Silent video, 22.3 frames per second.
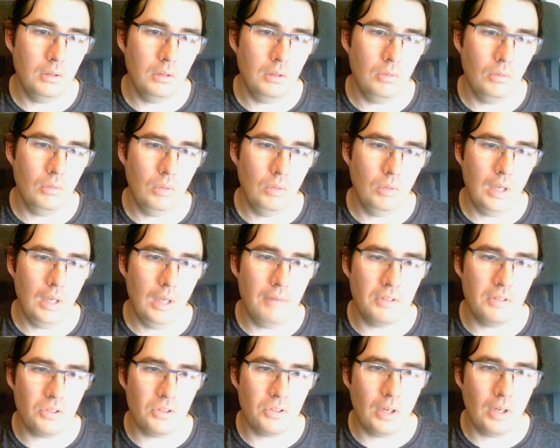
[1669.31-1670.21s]
we have the
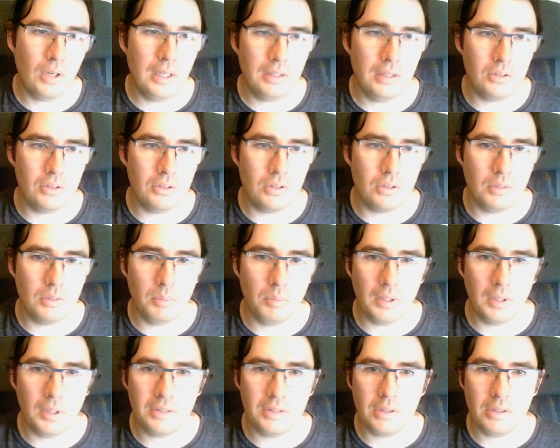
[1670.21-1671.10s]
side engines in
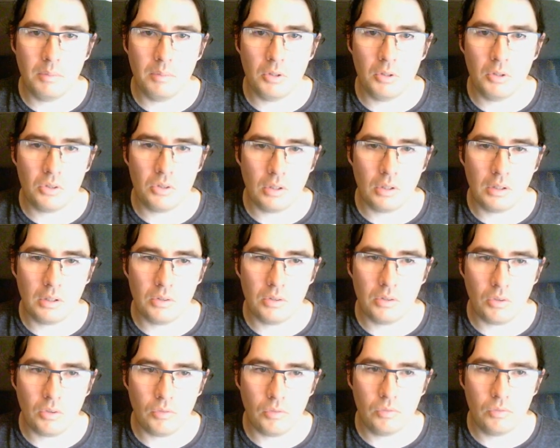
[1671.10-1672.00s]
place here, mostly because
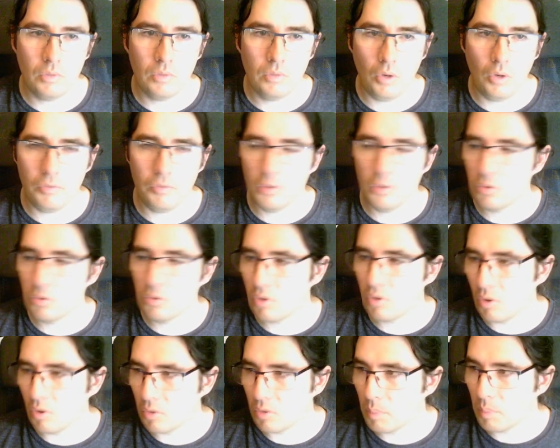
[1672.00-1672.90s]
I've used
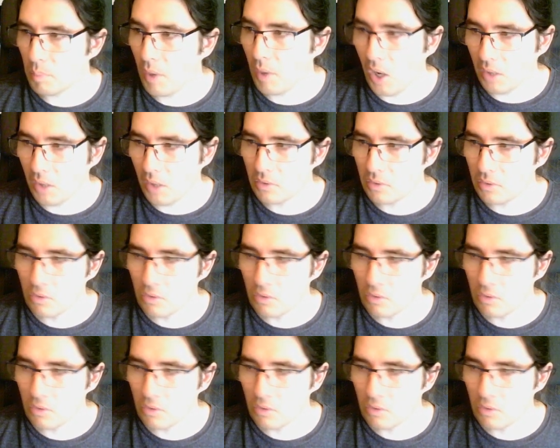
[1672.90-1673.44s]
those parts.